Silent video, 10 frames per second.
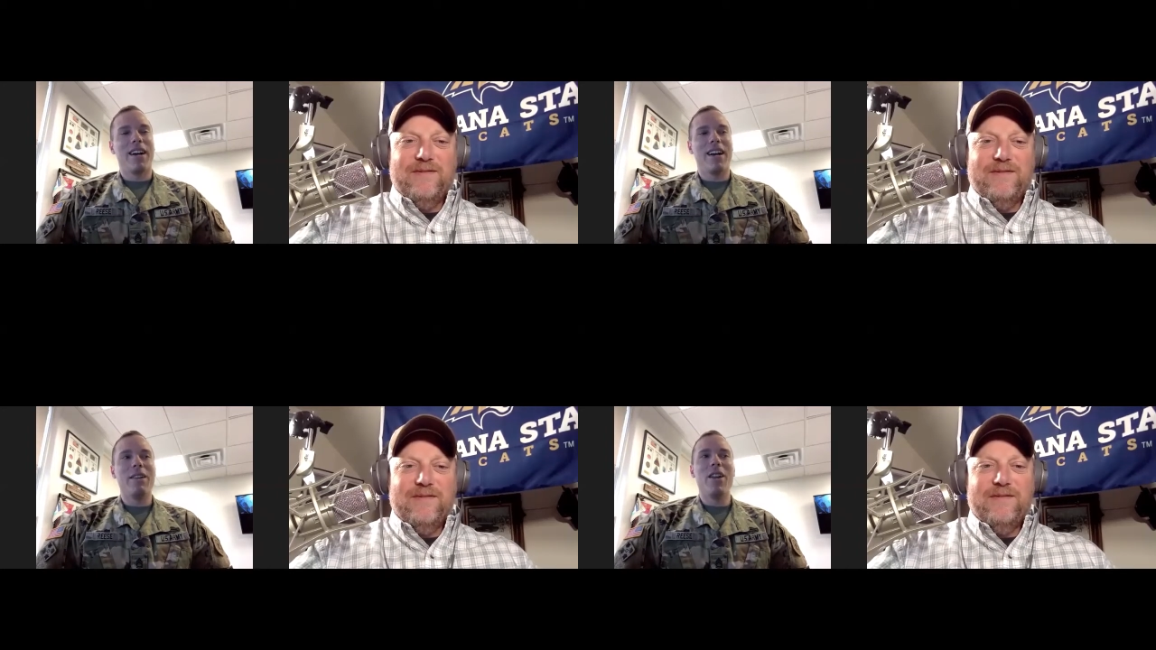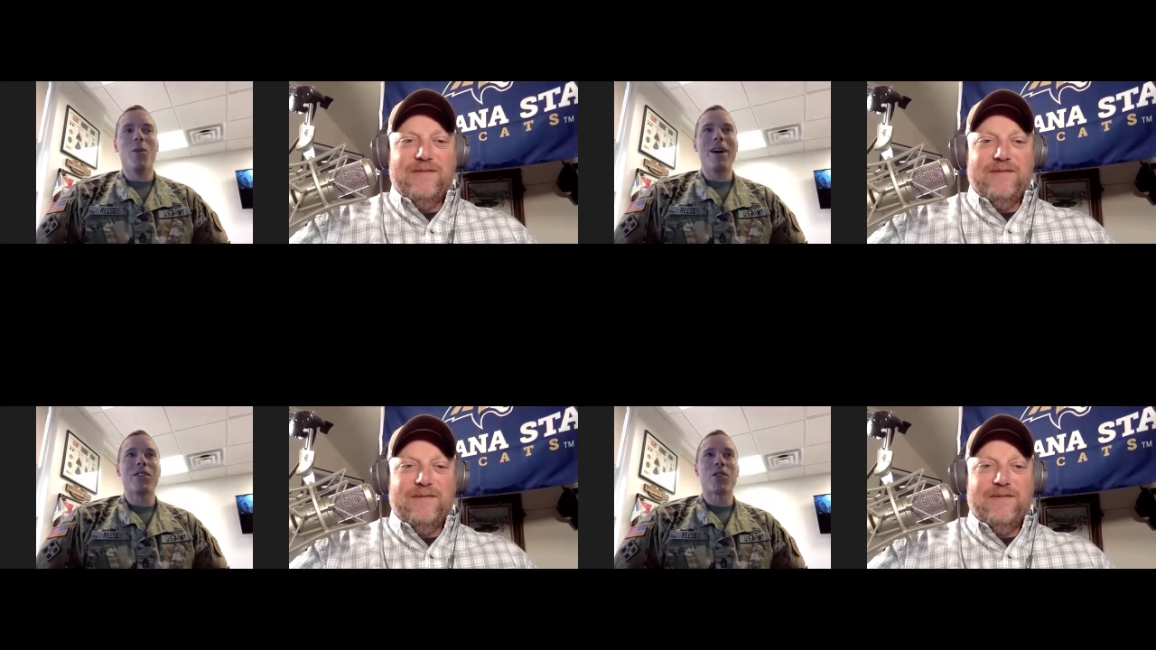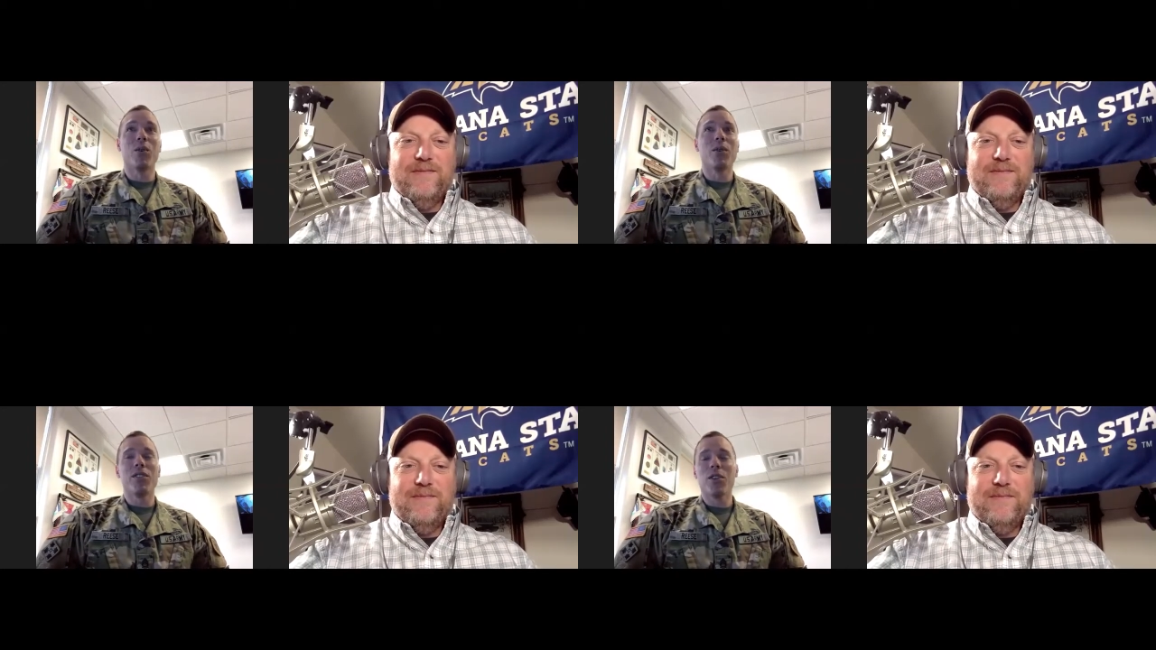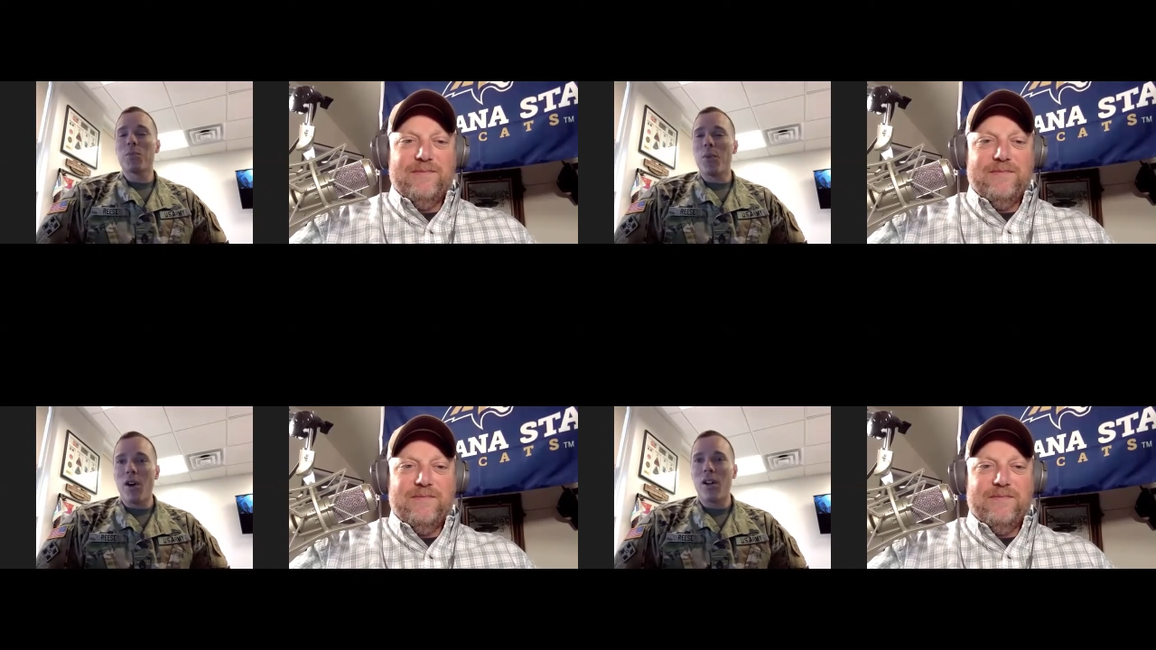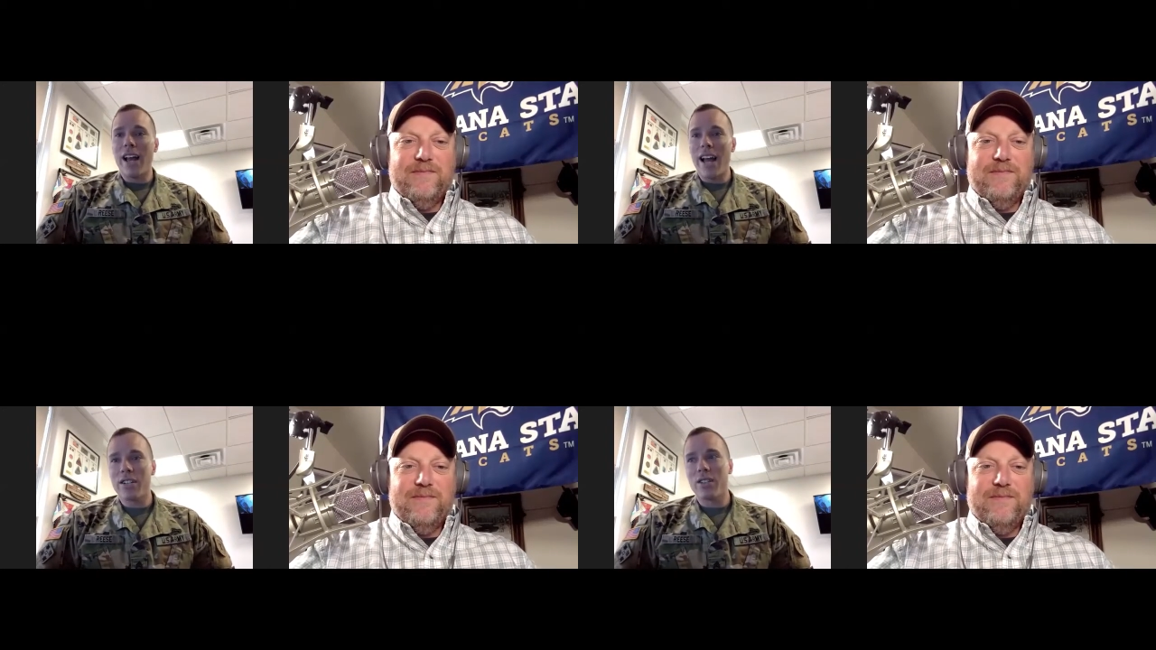Speaker 1: Uh, you know, my school was so
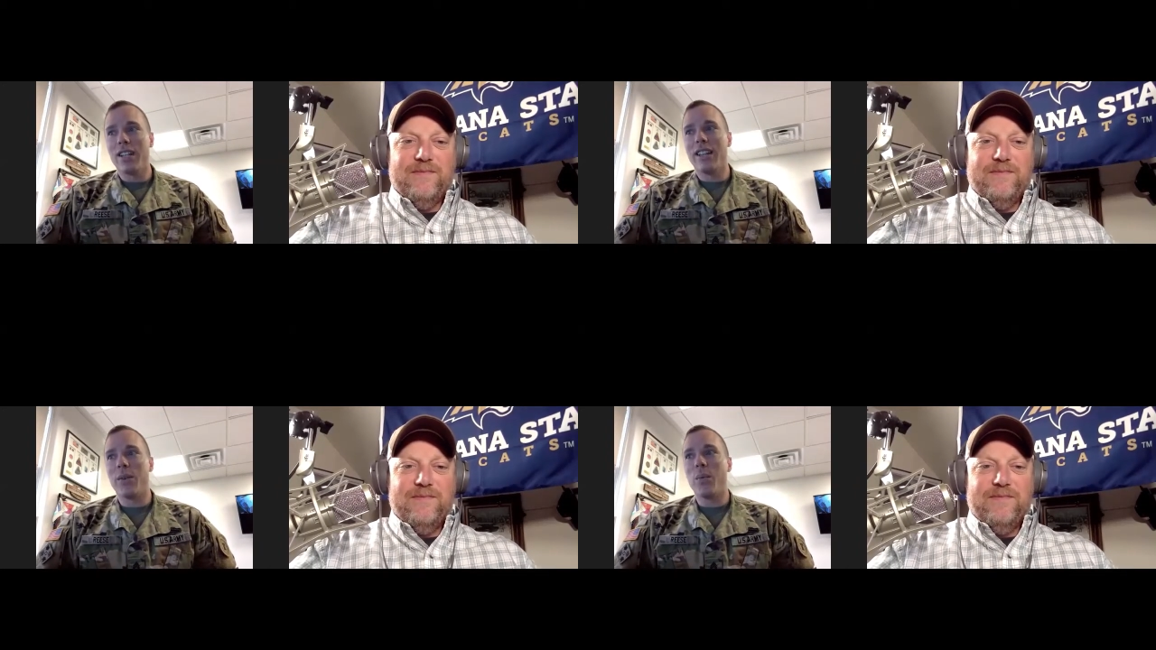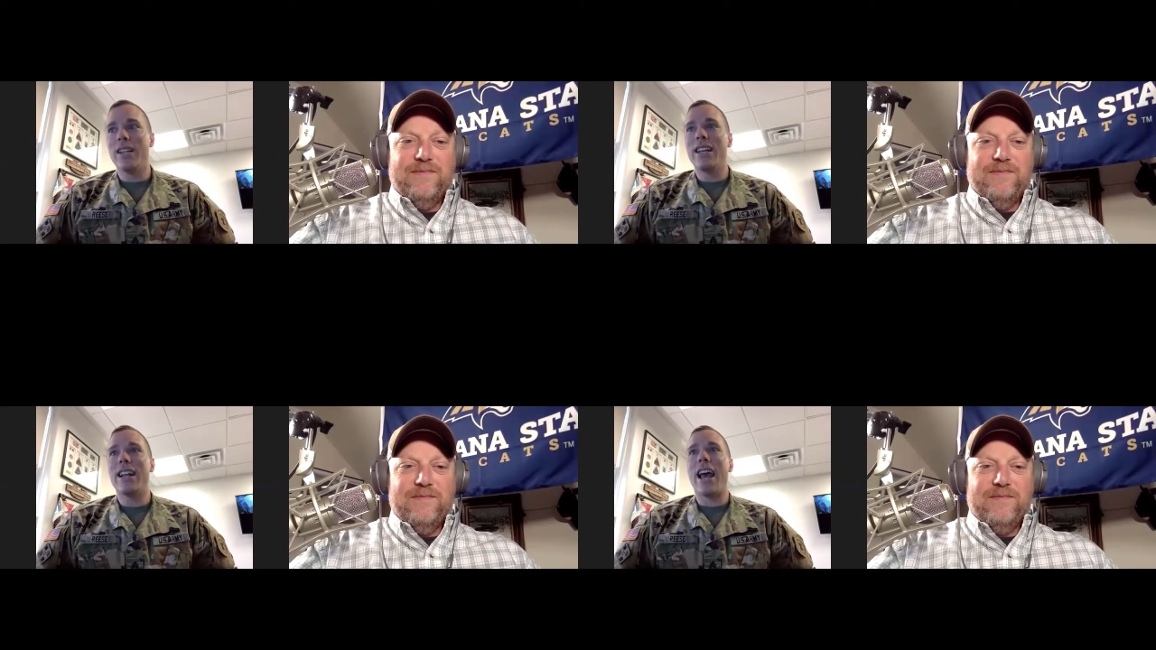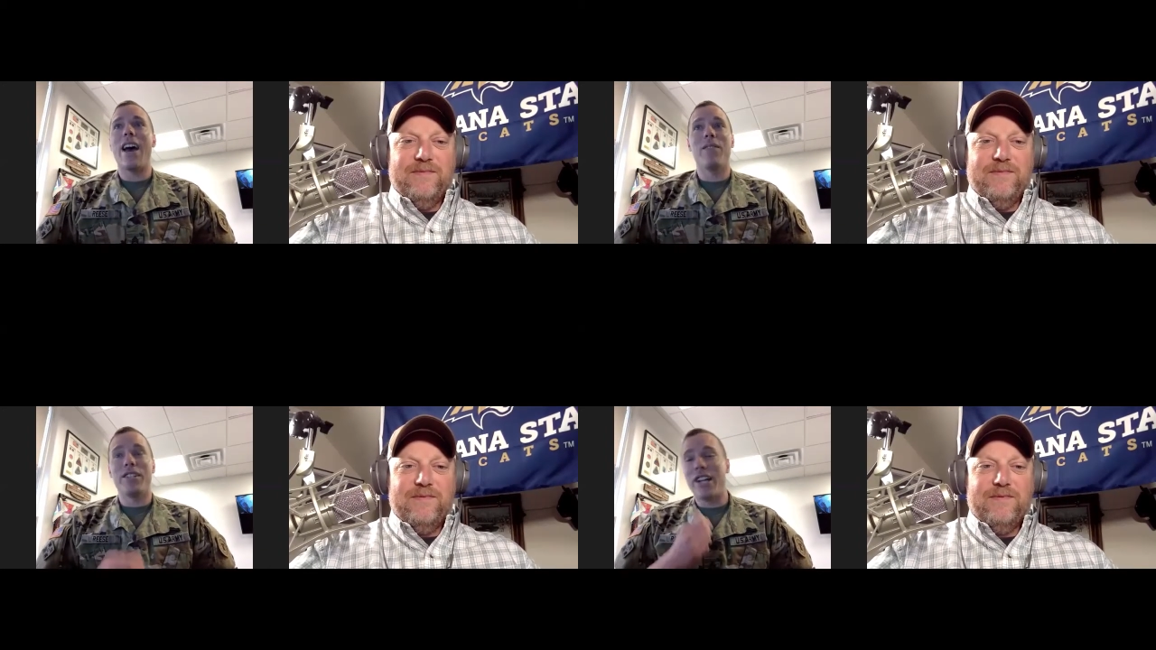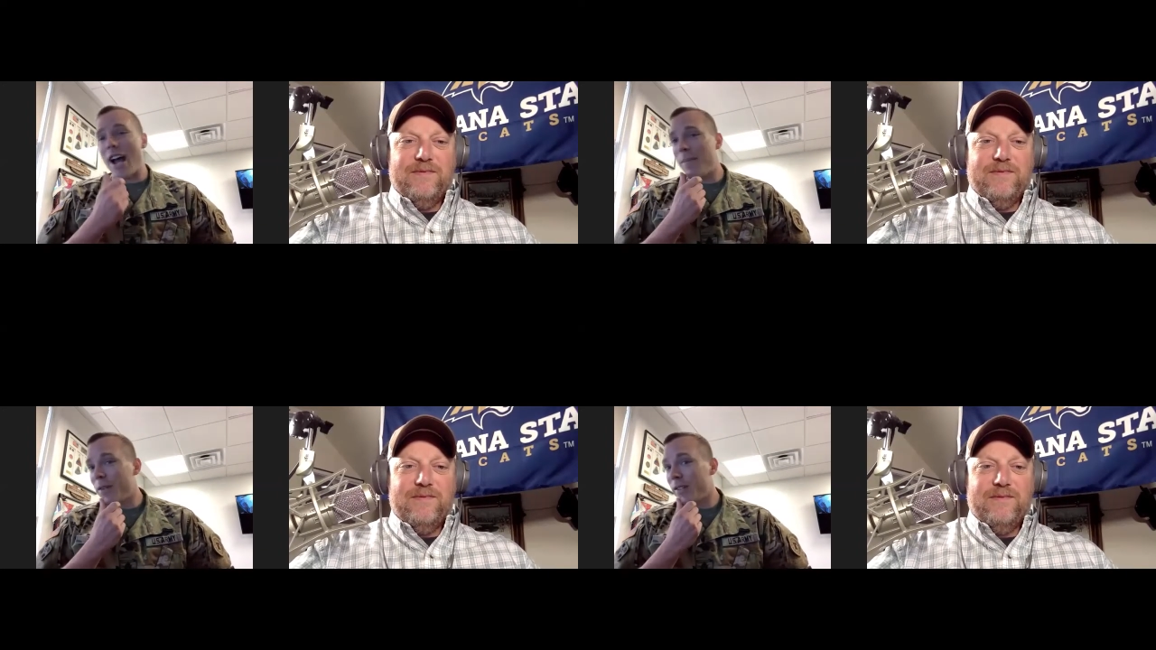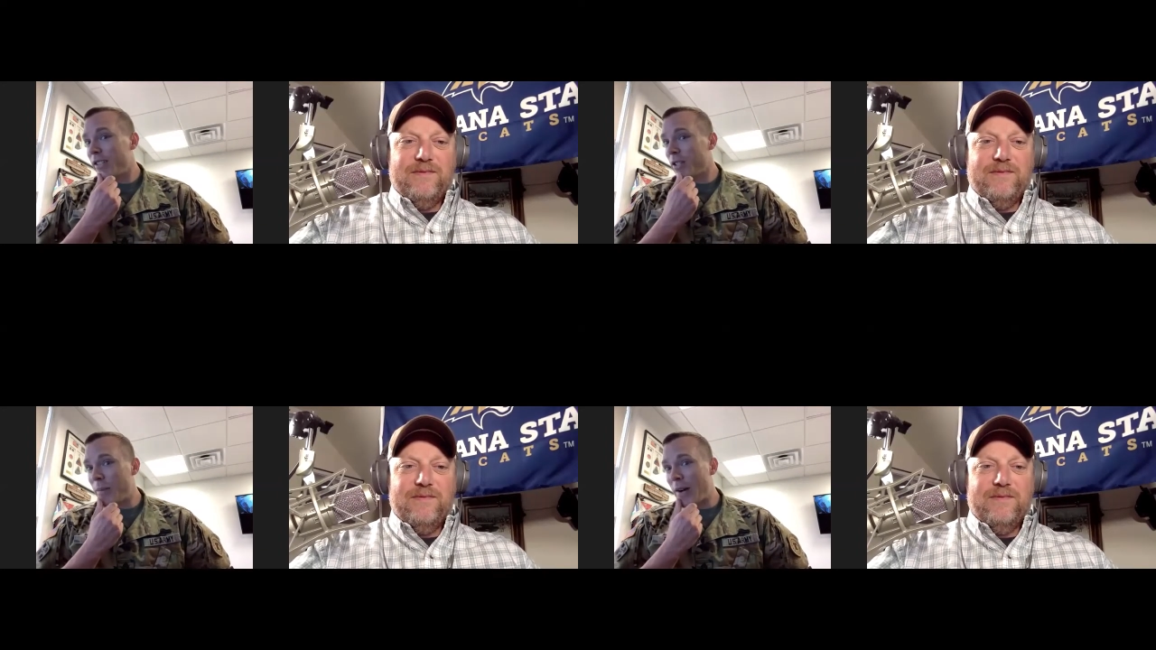small actually that we didn't have a
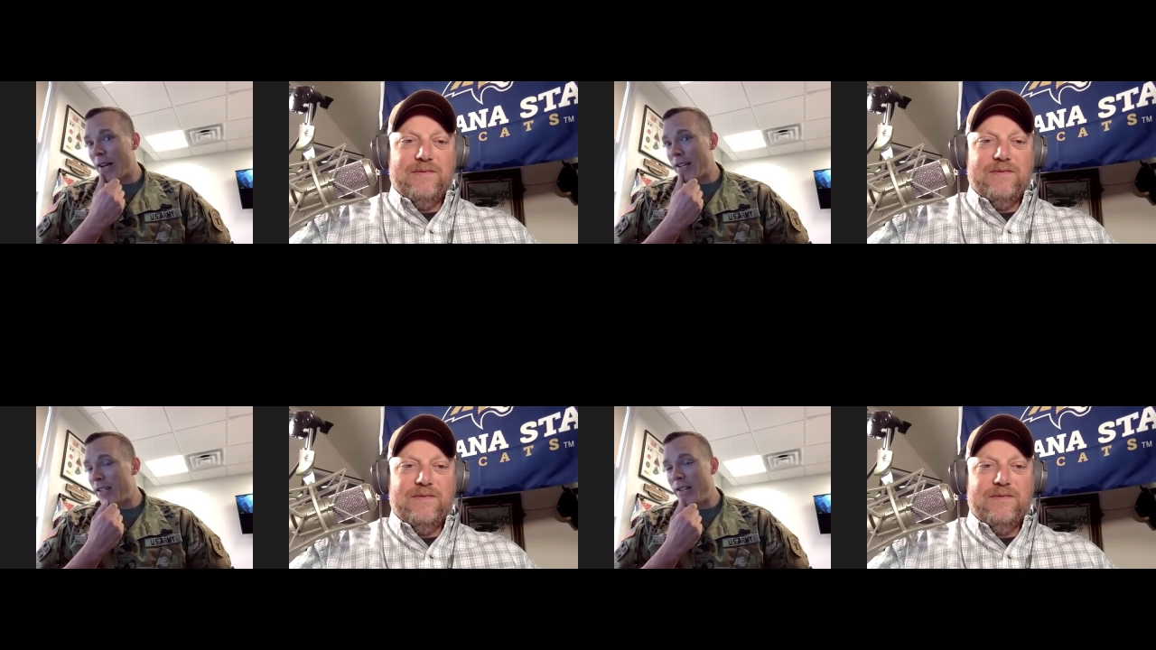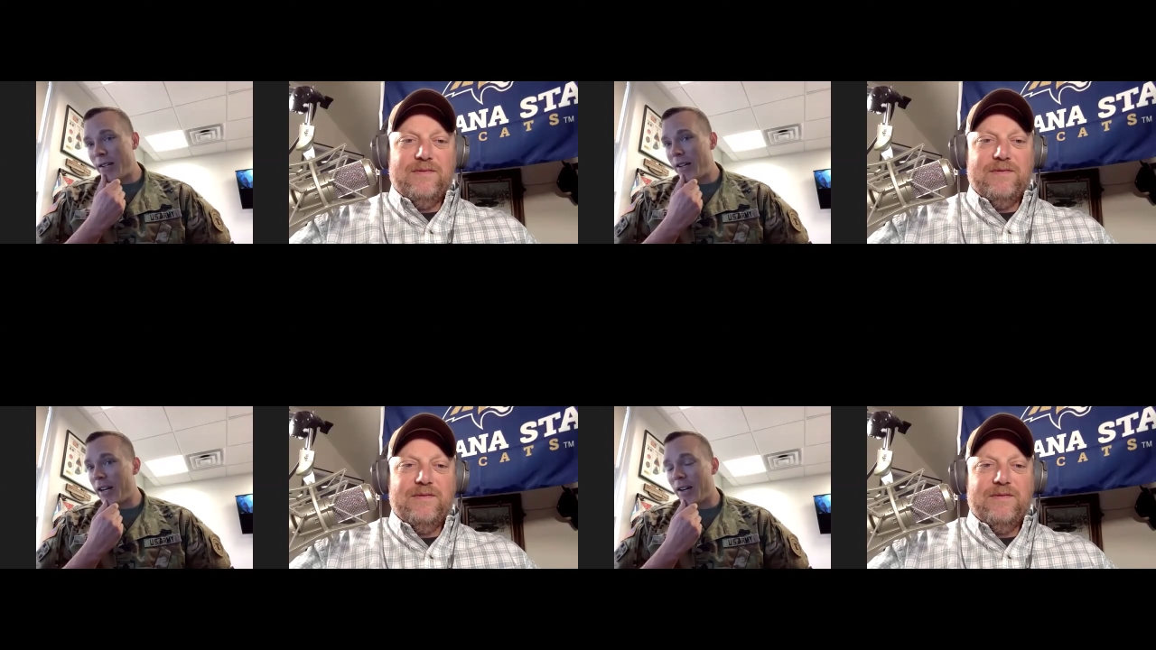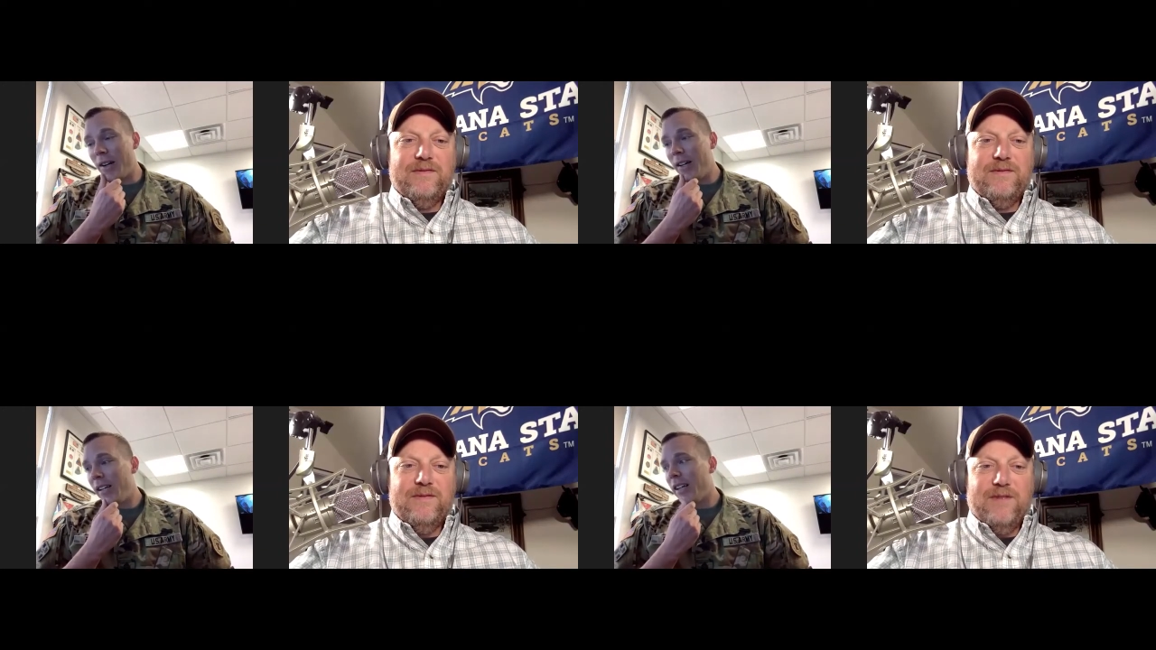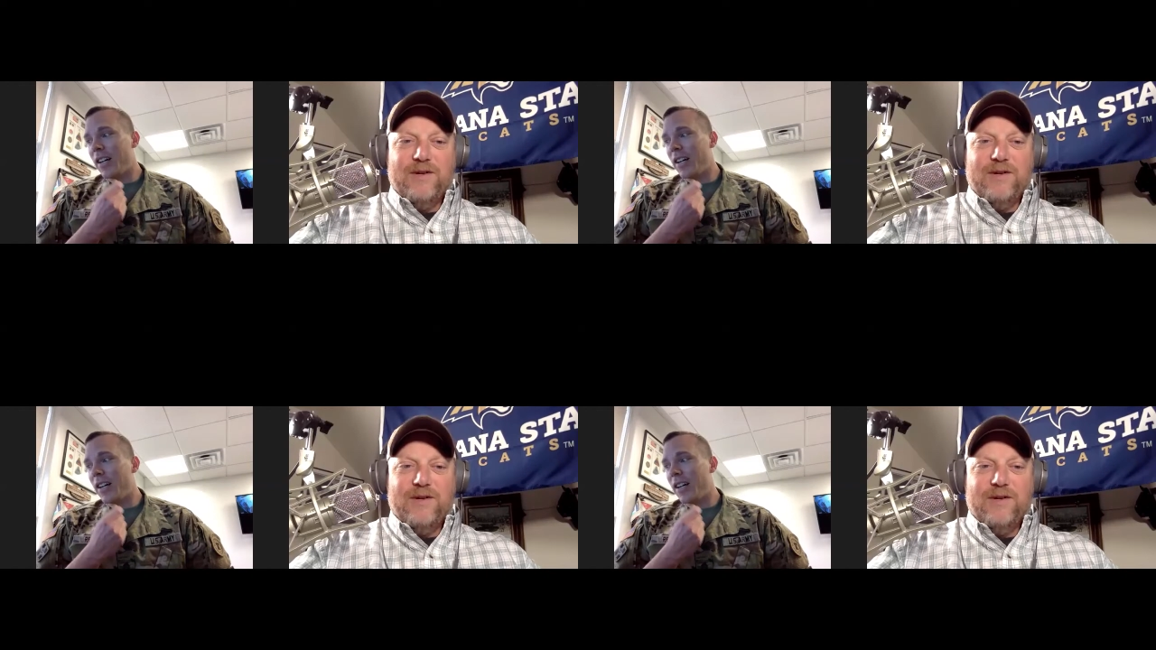chapter until my senior year.